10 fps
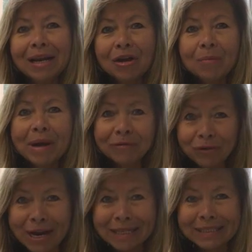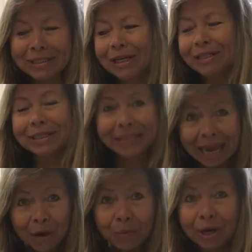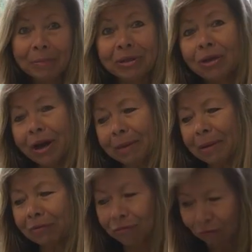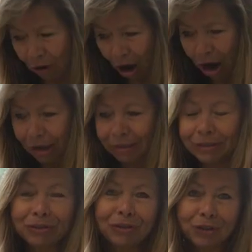Hello my friends. Today we're going to be talking about frogs,